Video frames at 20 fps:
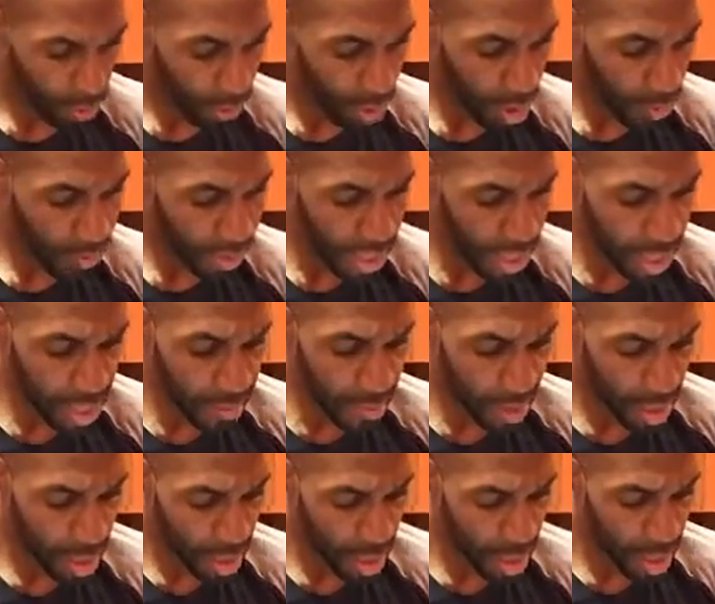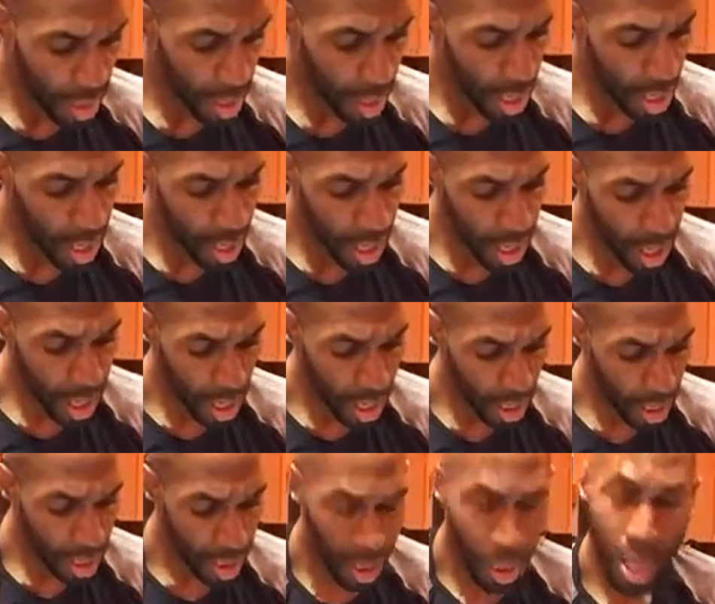Well, team,
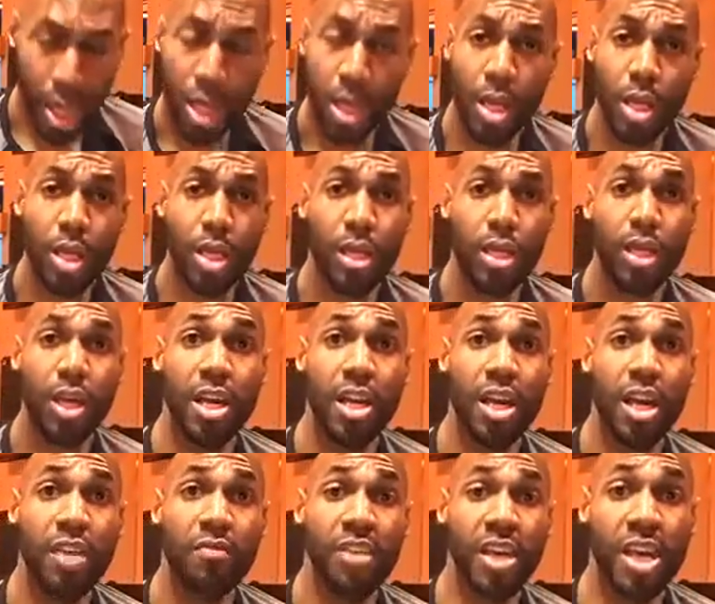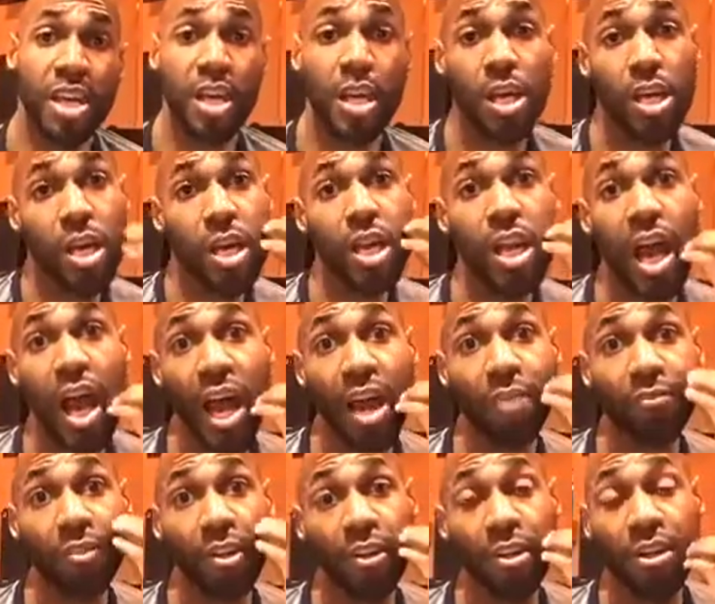good evening, good
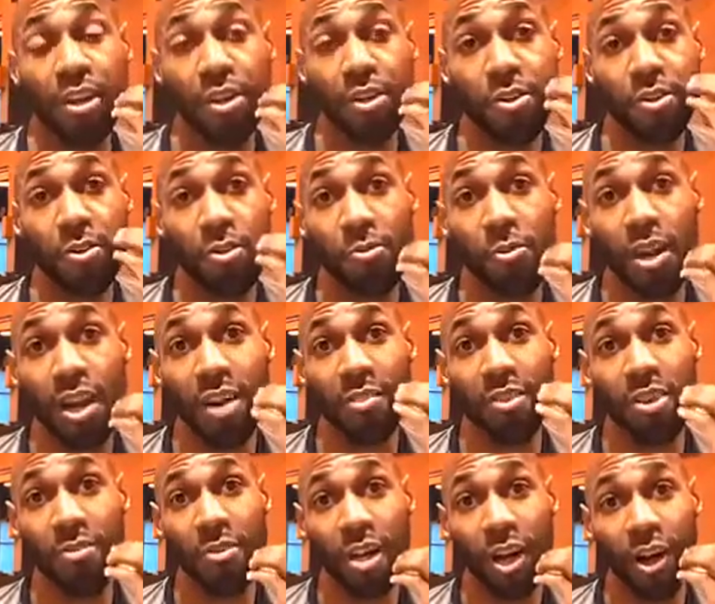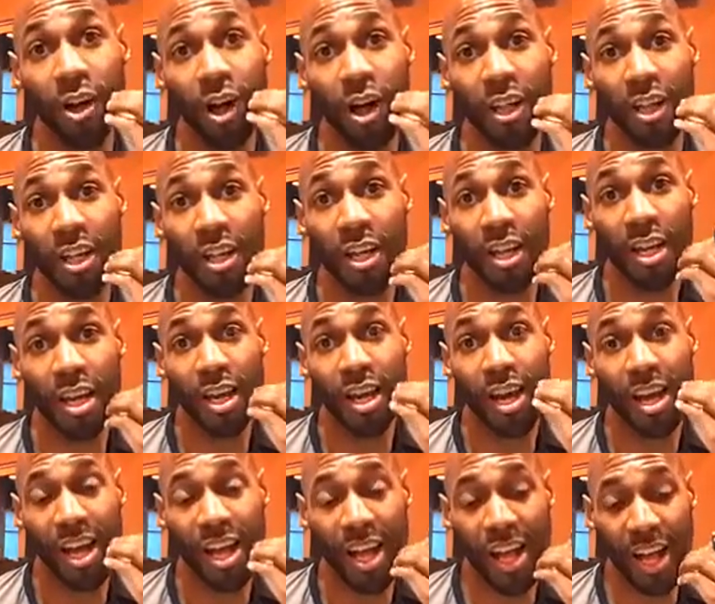afternoon, whatever you want to call it.
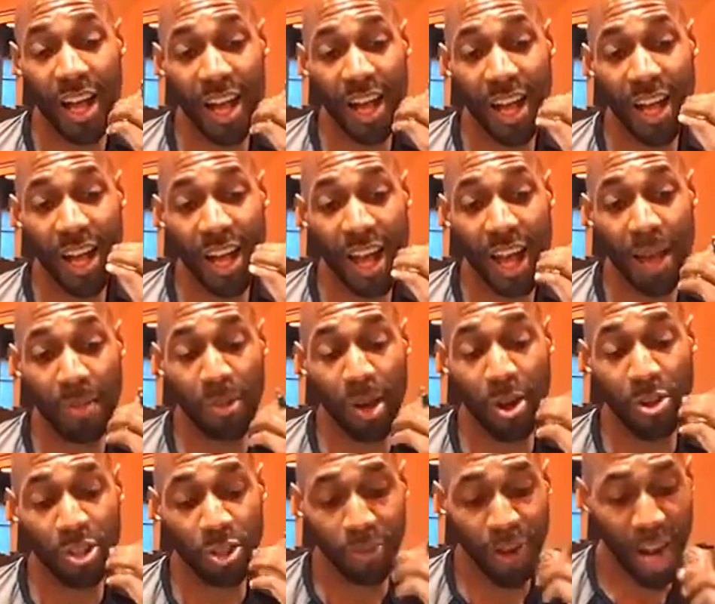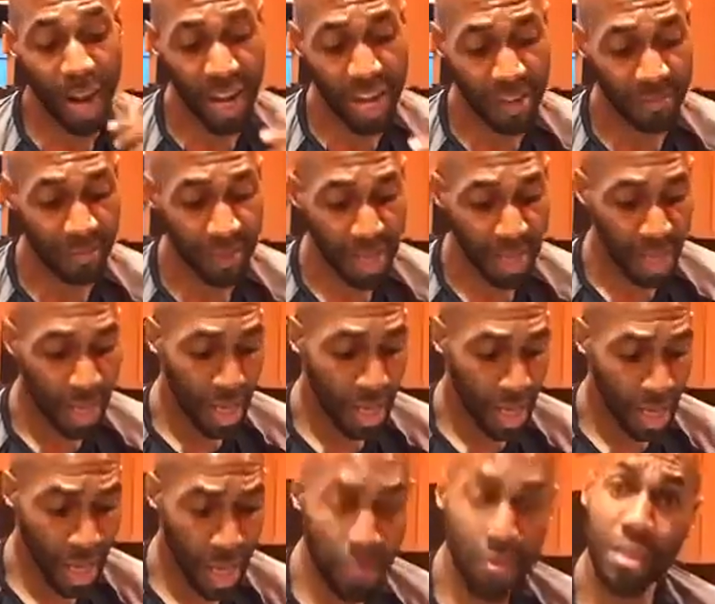I'm Coach Ryan.
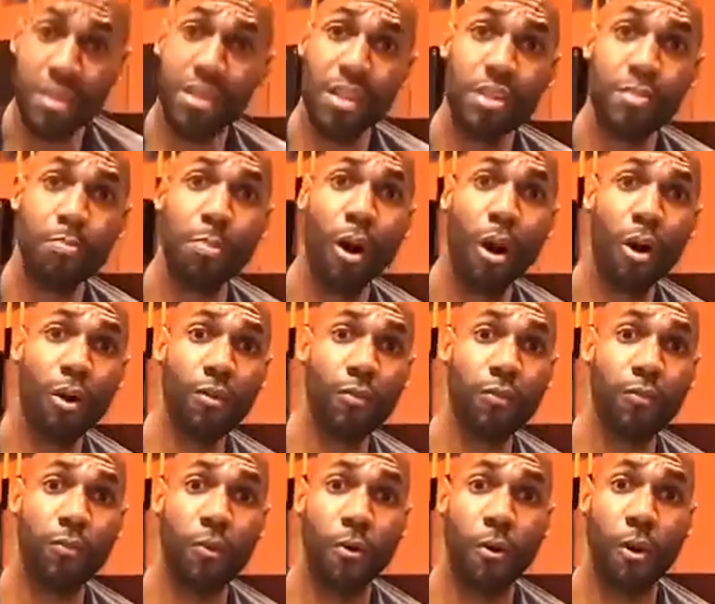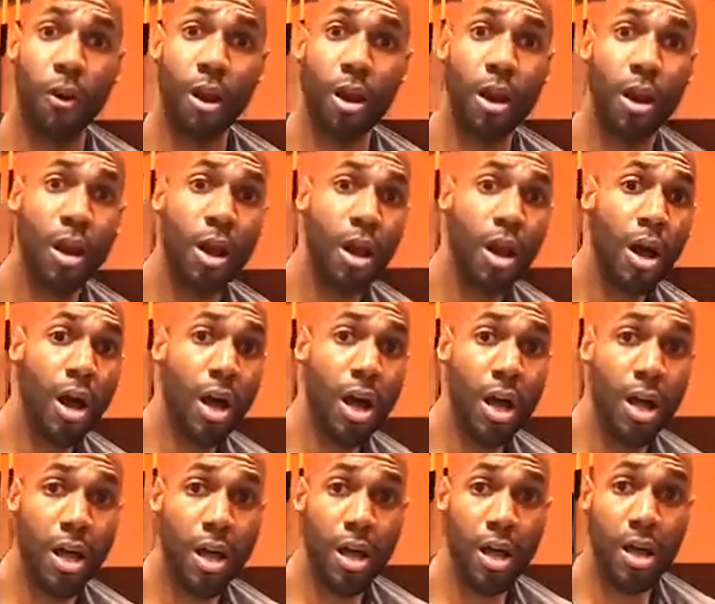Again, this is part 4
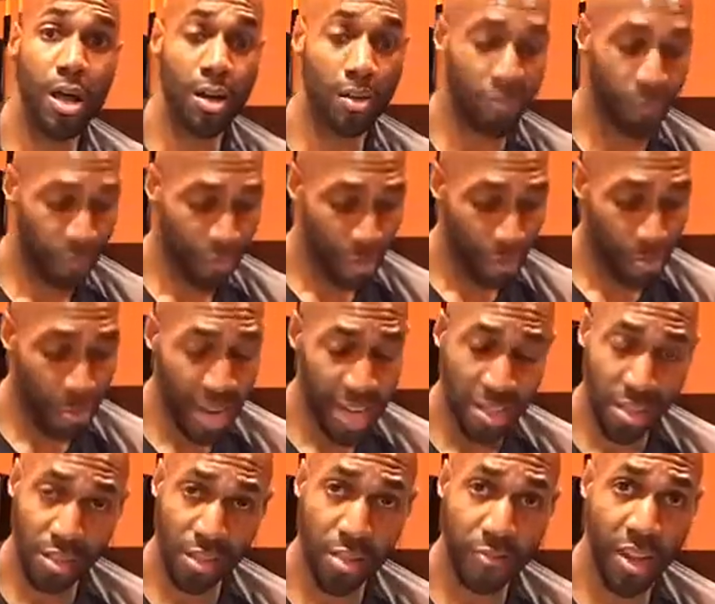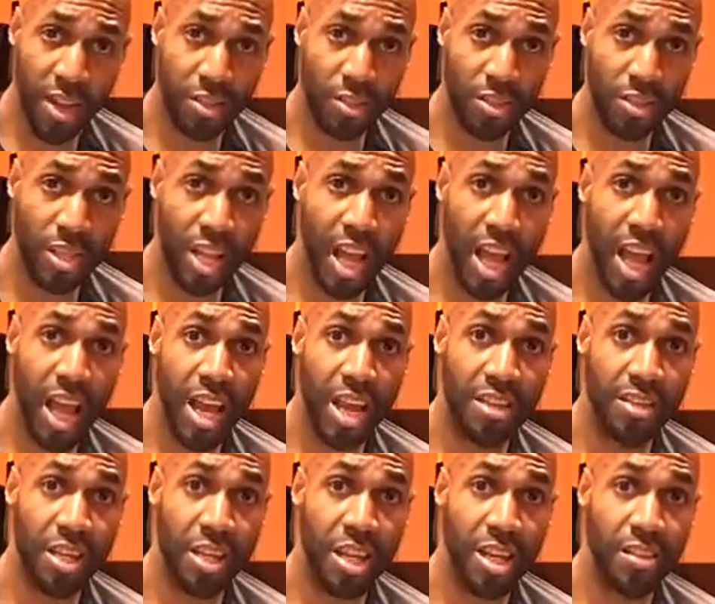of the basics of exercise.
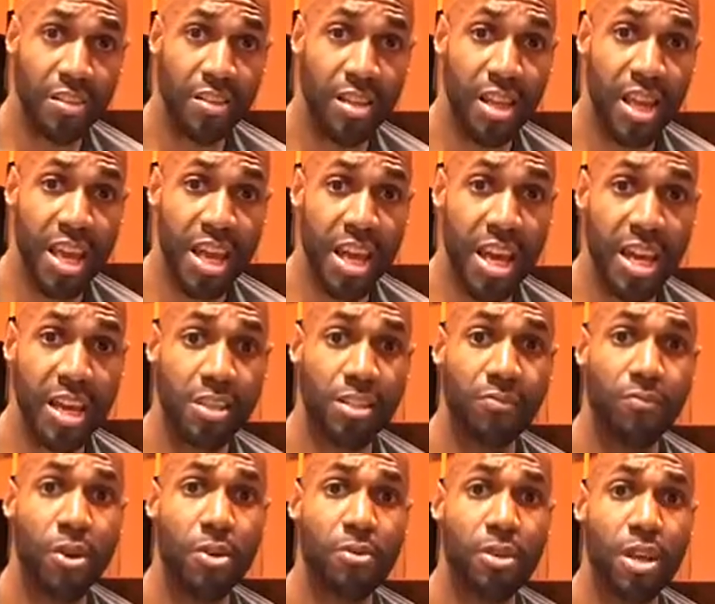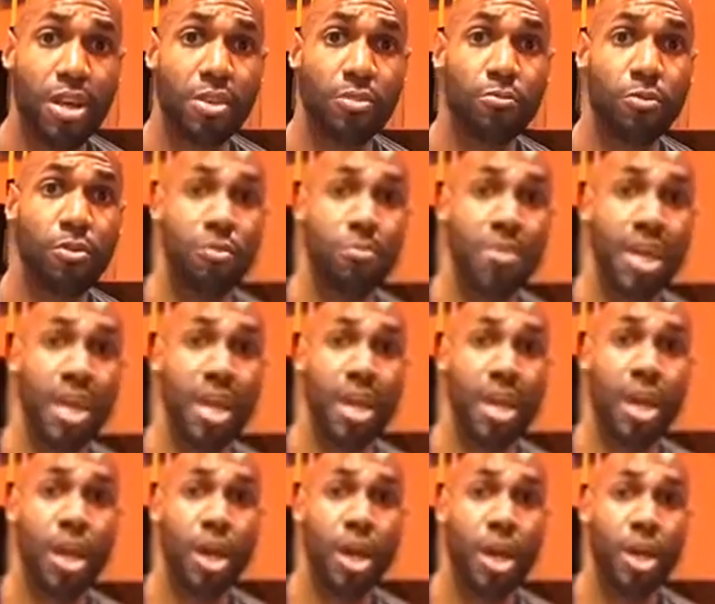Again, today's focus will be
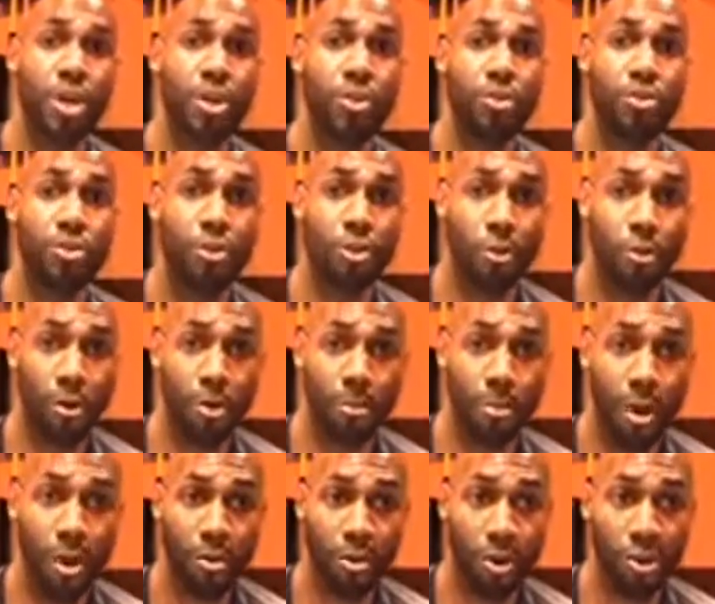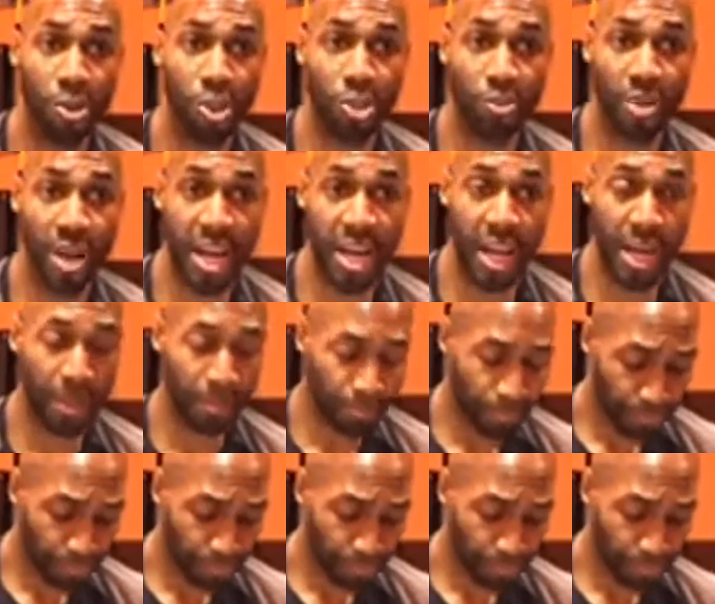neuromotor training.